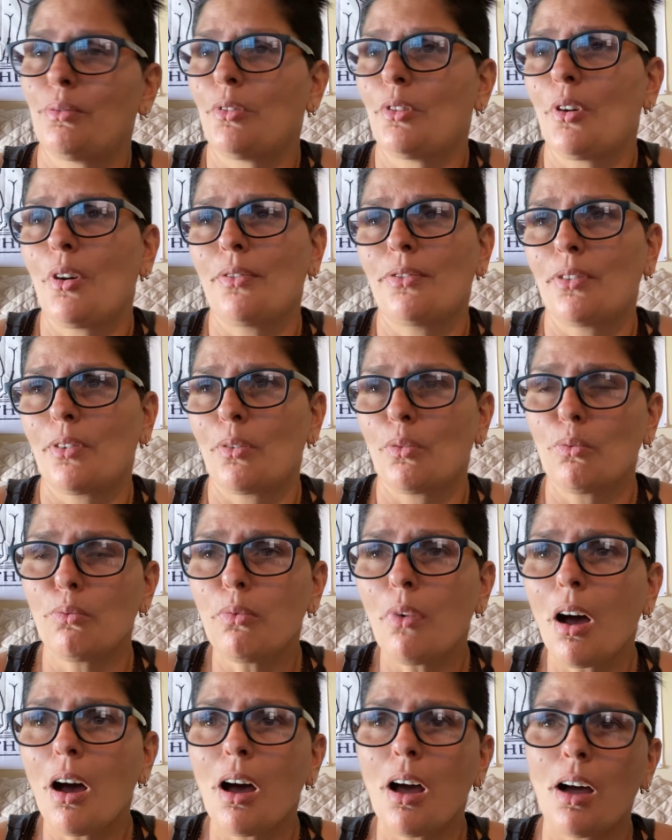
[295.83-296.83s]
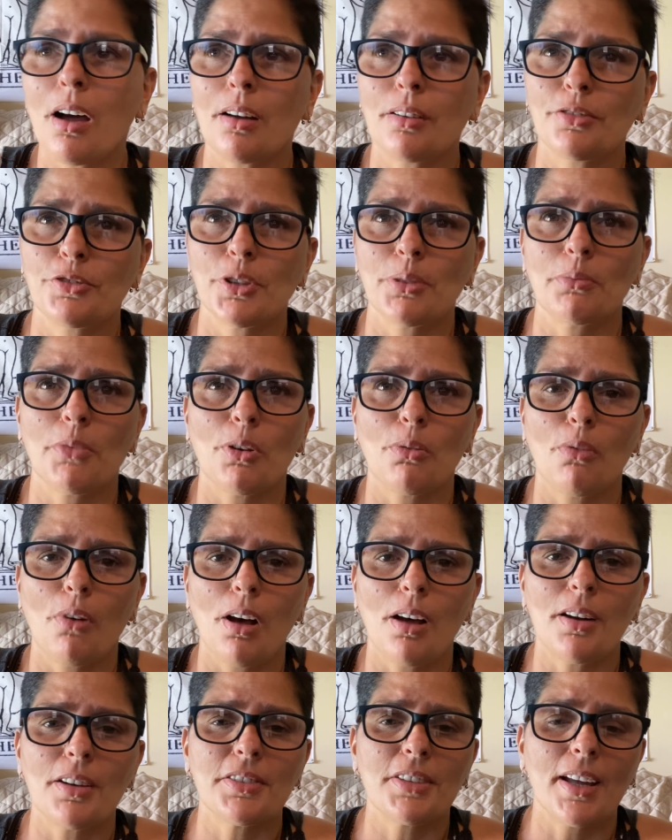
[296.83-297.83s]
go for a walk, drink more
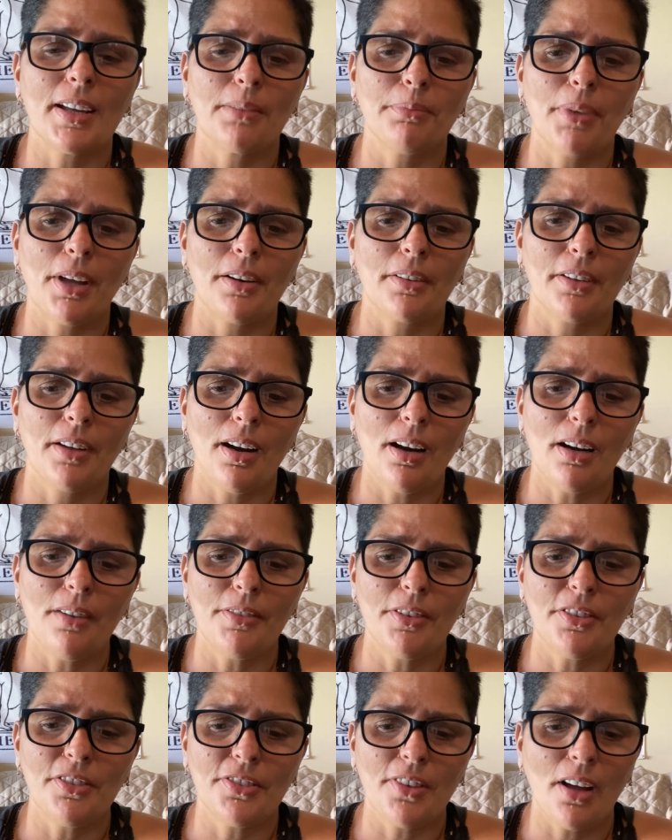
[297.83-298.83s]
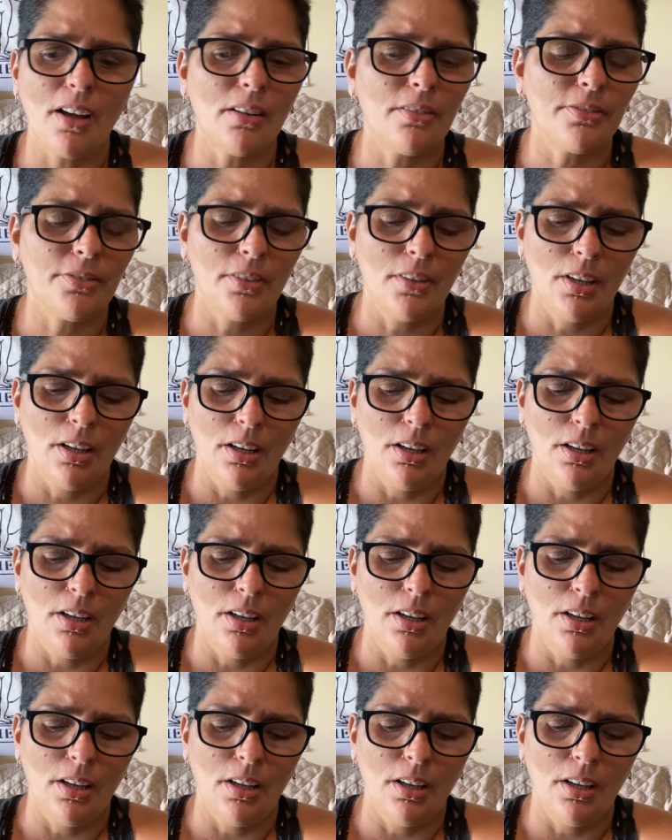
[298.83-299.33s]
water, take better care of yourself.